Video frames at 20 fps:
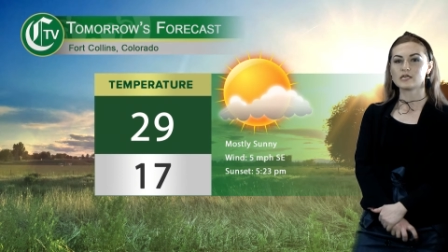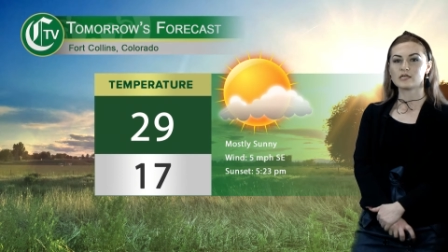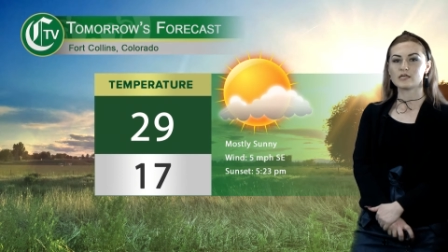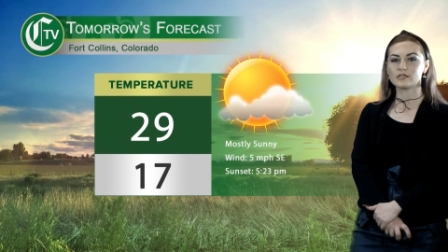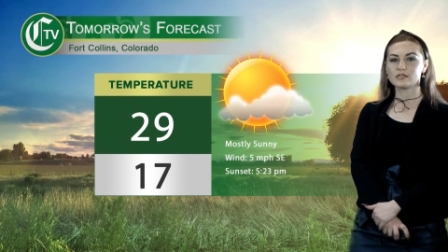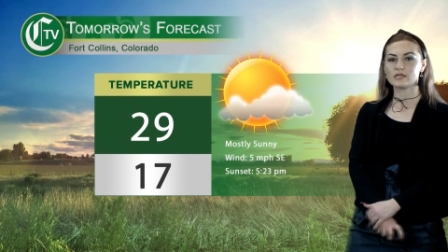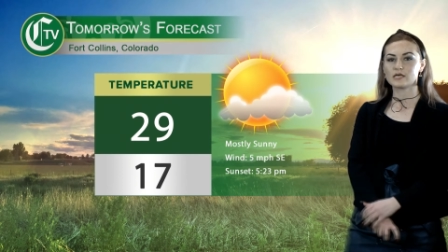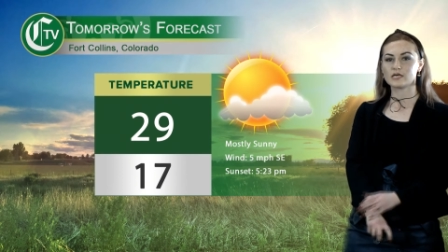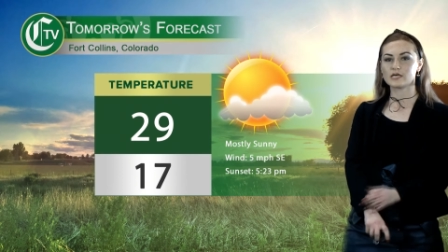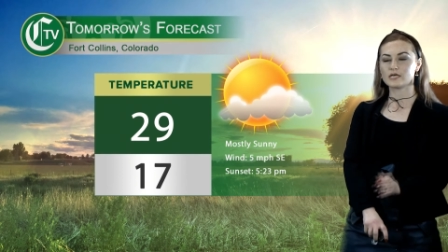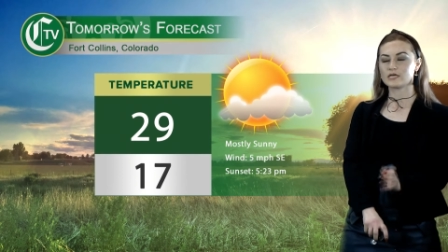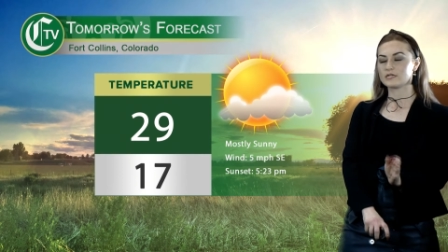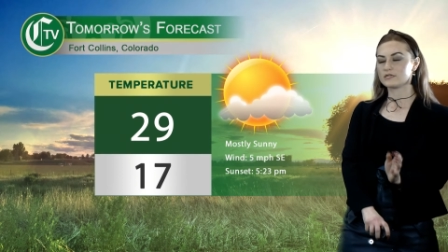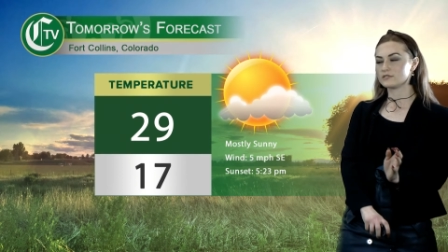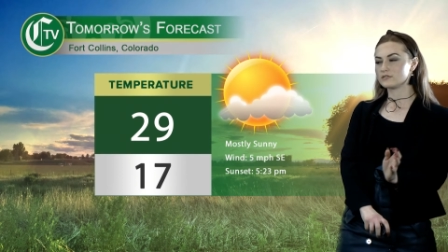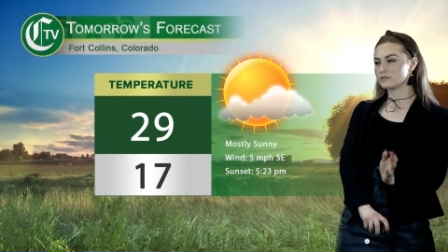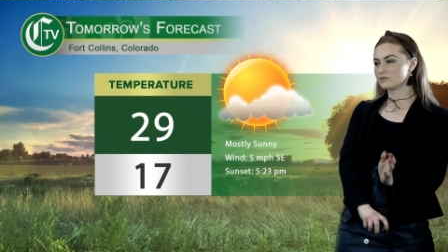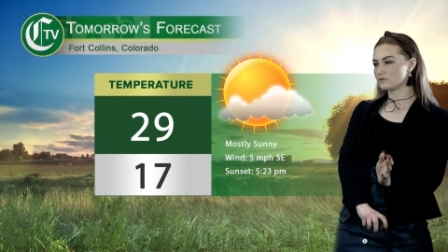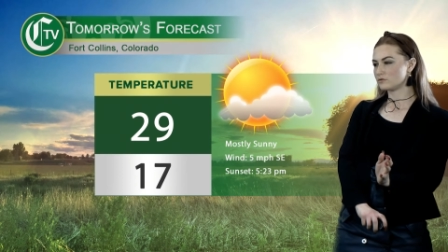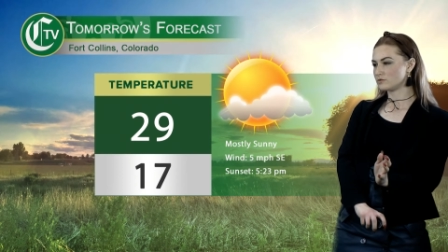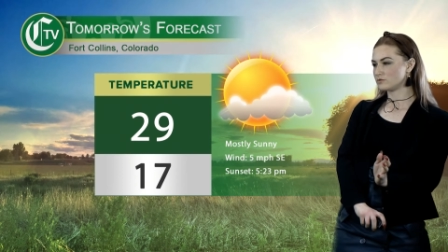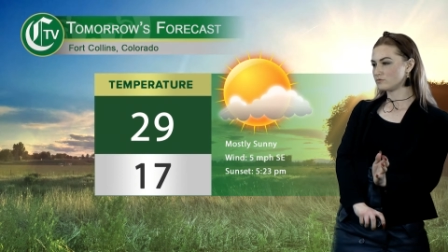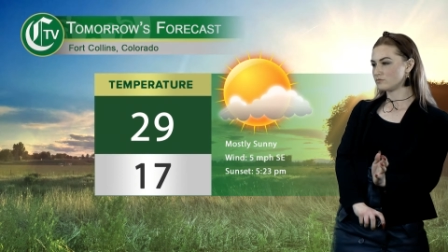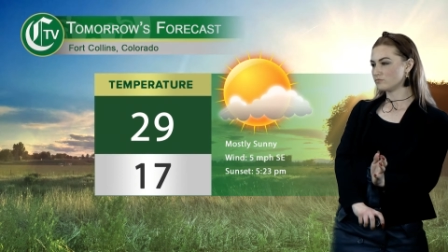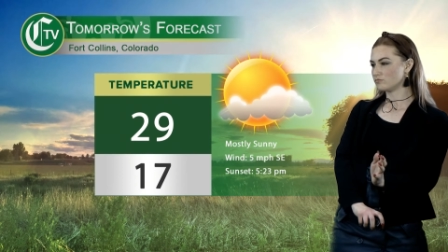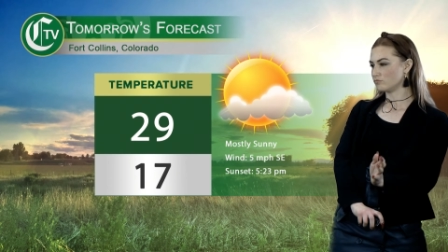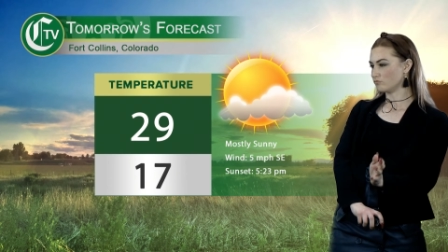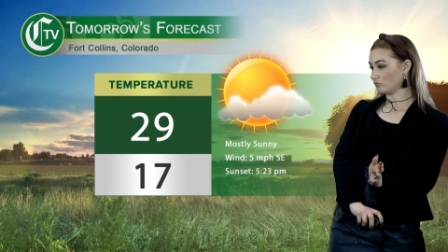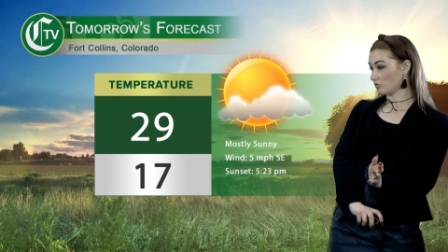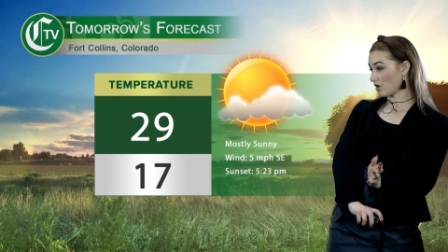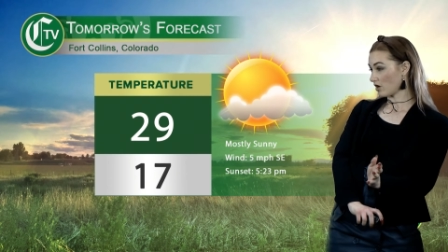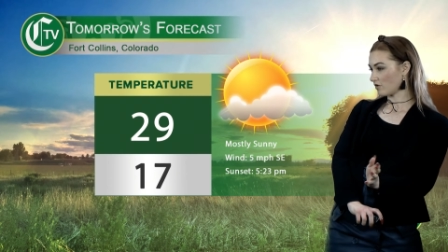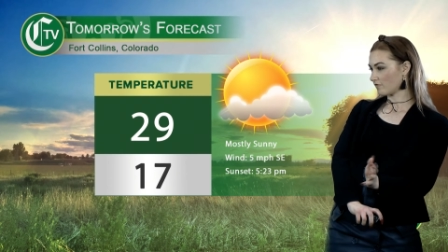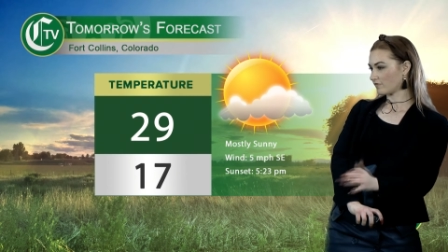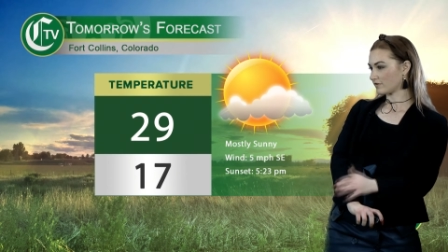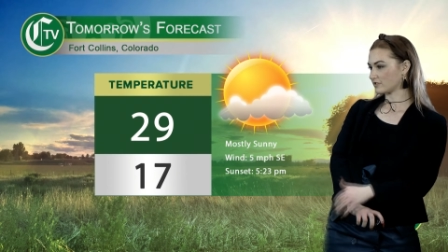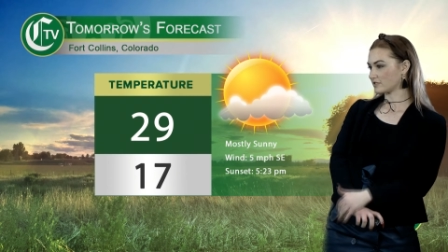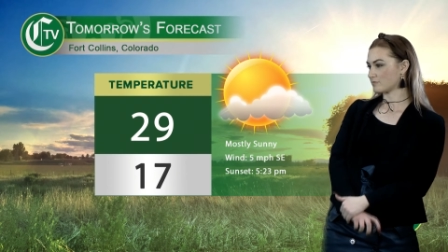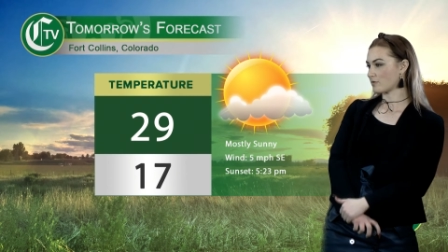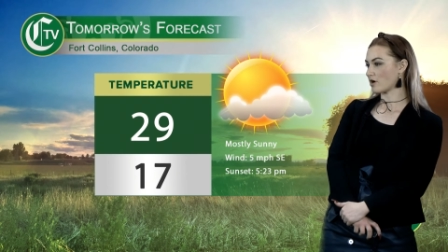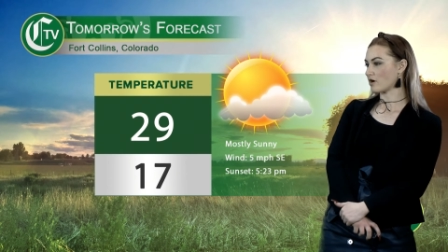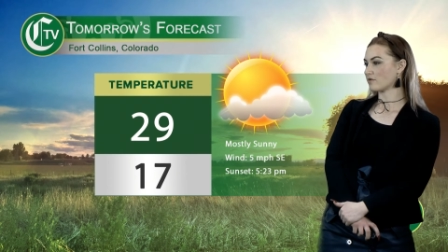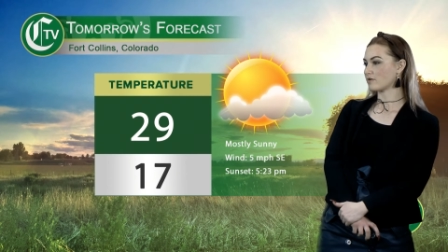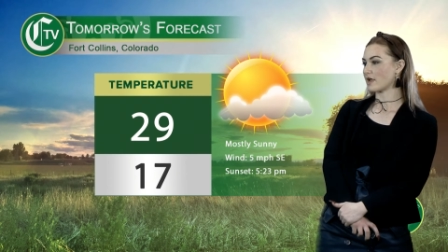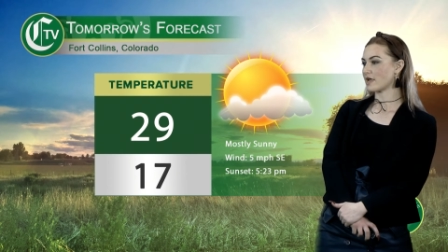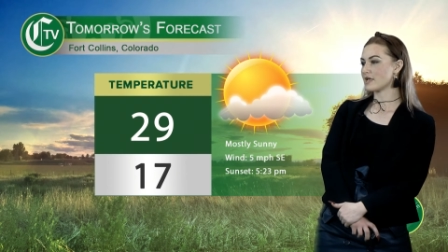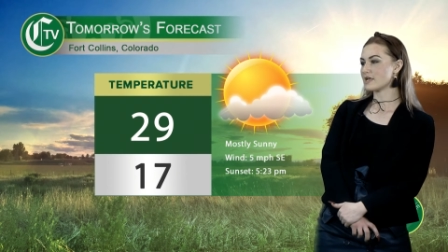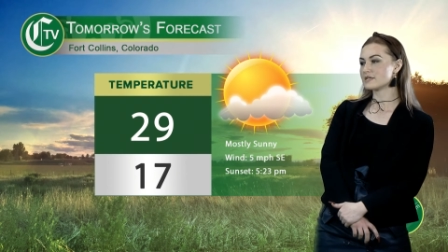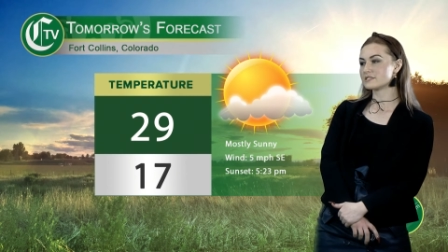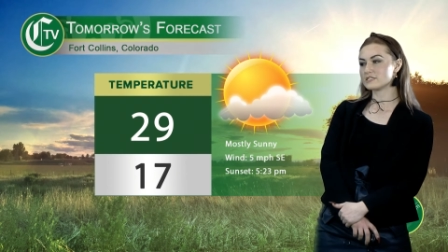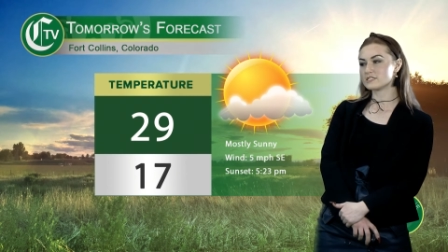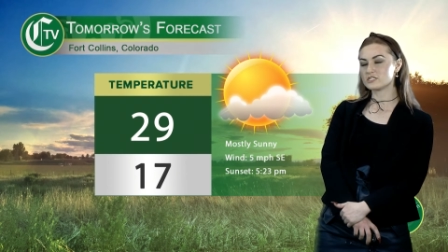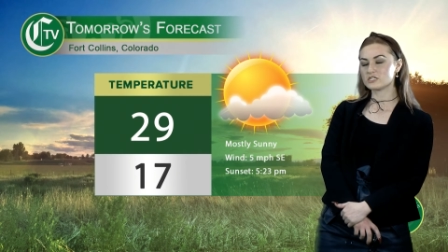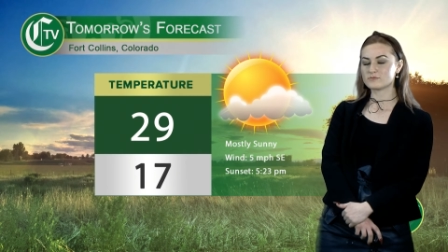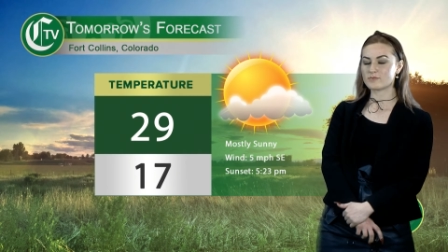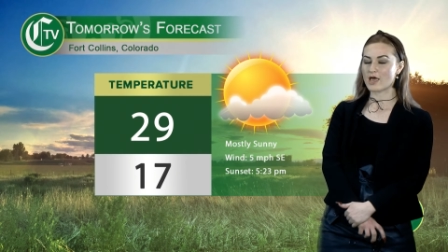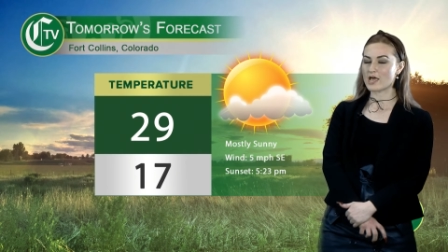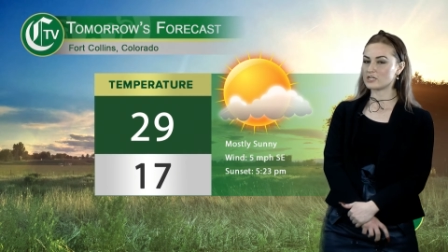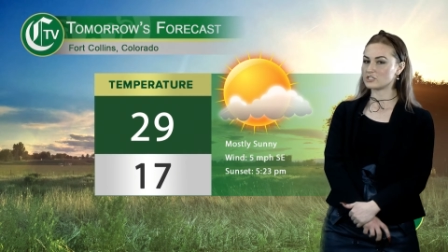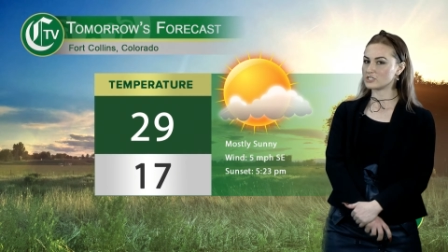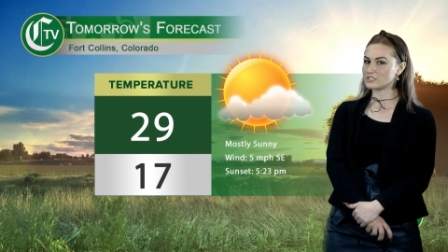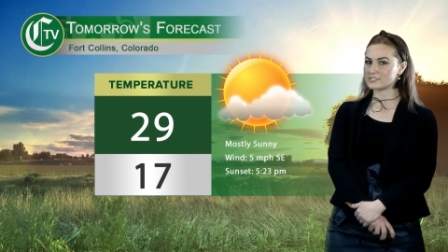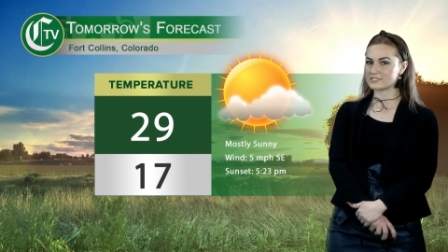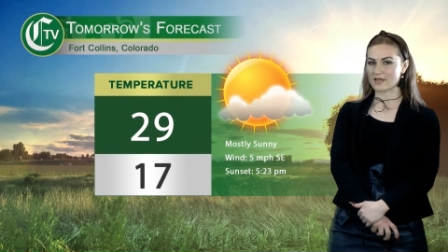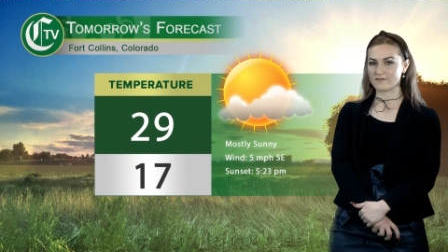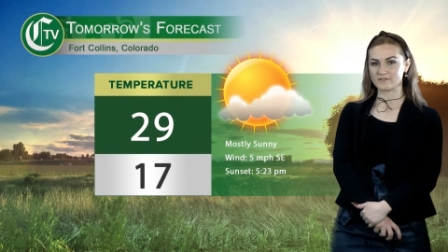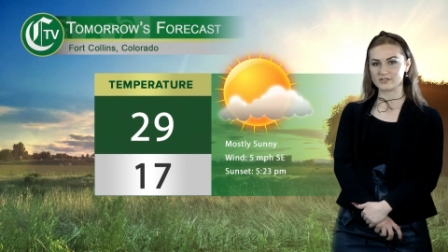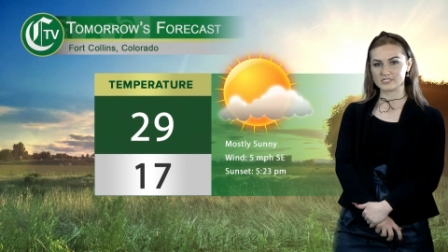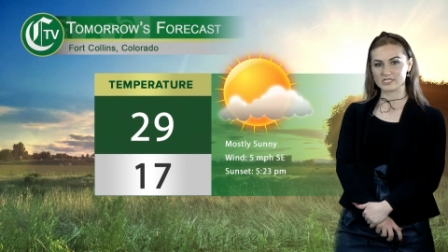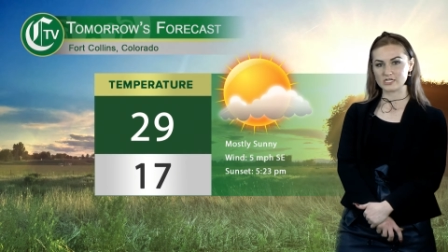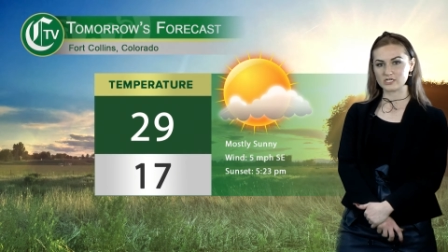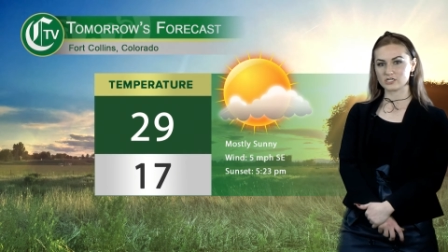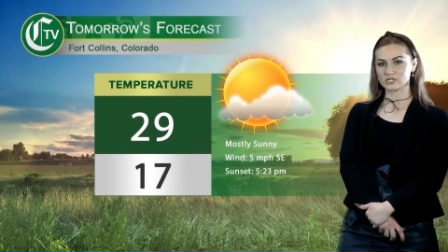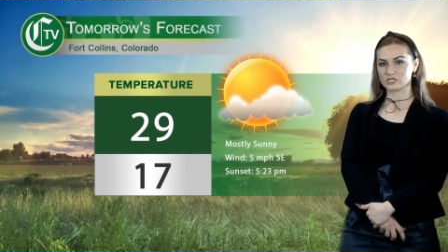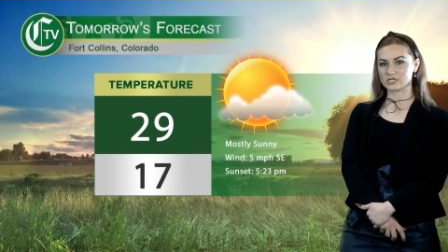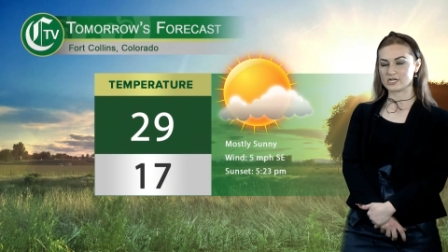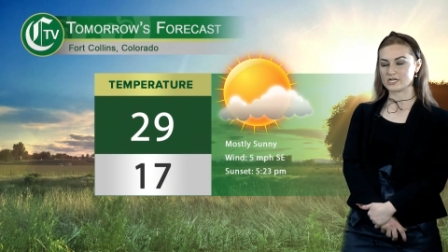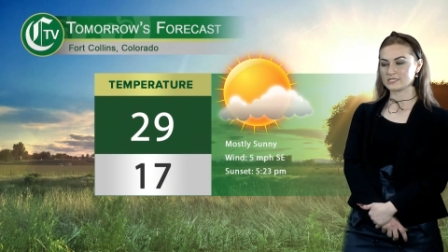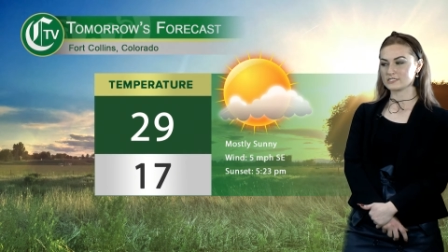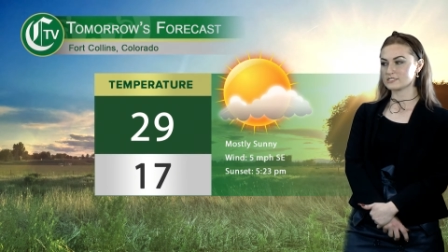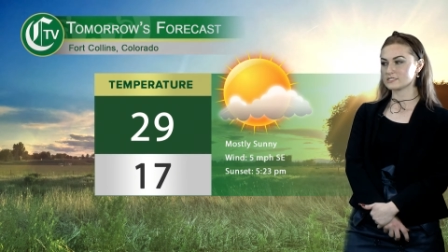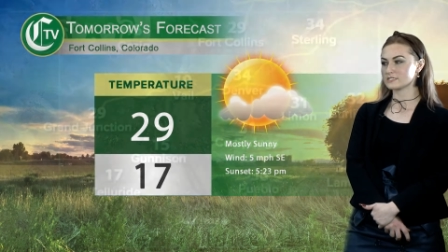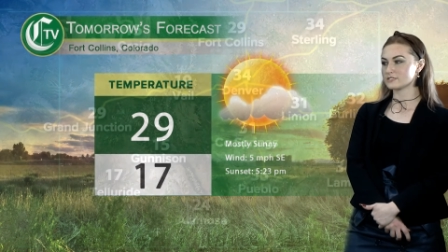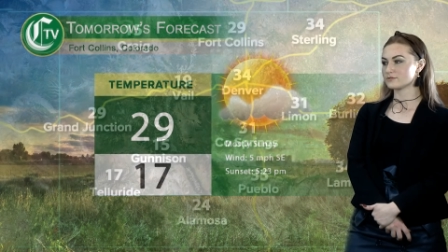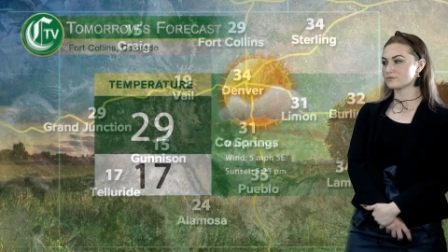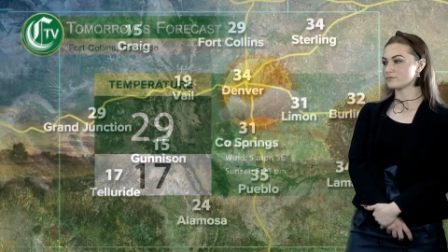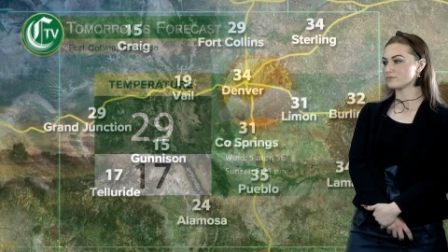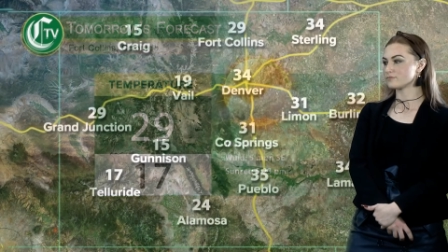The low for tomorrow night isn't too bad, just seventeen degrees.